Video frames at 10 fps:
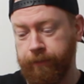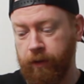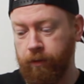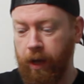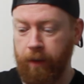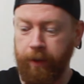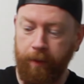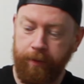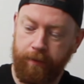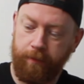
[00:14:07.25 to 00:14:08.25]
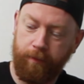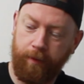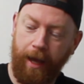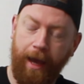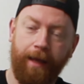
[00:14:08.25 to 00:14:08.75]
So I would
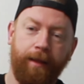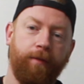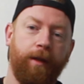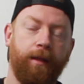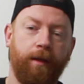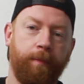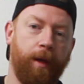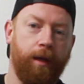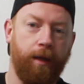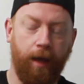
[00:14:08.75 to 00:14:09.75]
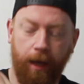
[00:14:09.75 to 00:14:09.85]
highly rate this pack.